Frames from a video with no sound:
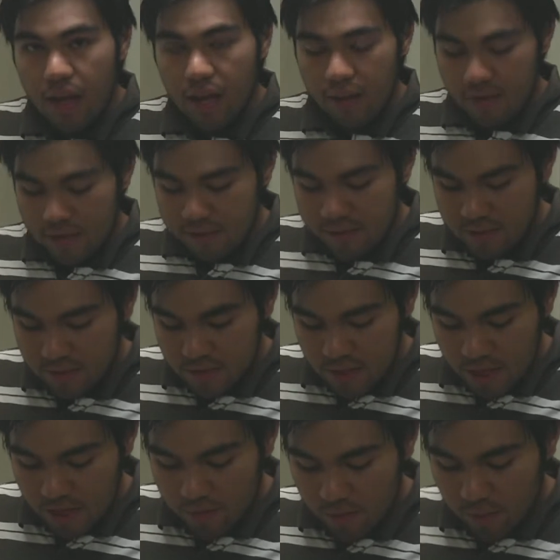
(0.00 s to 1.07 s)
and this is
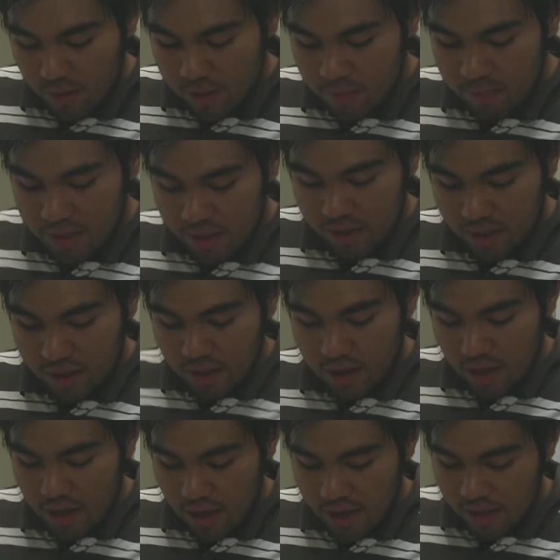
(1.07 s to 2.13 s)
cited from Wikipedia,
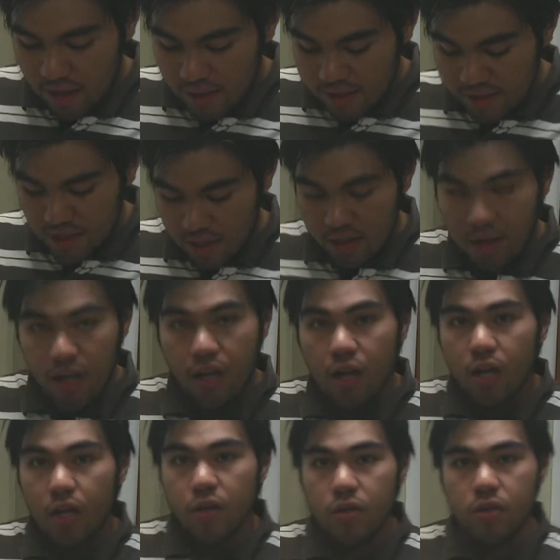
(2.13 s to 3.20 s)
and they cited
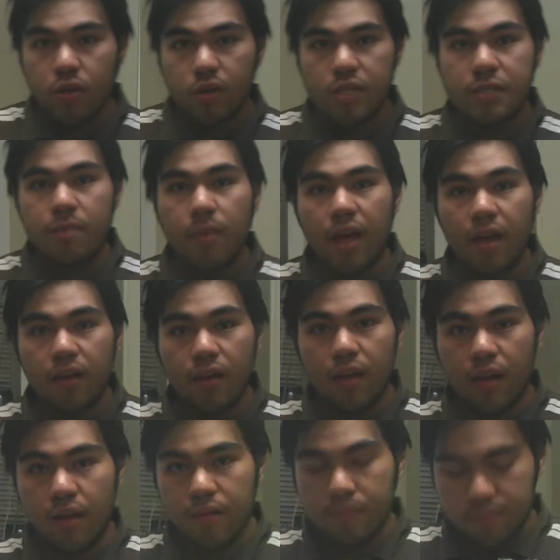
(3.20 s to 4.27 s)
Georges Bandoline.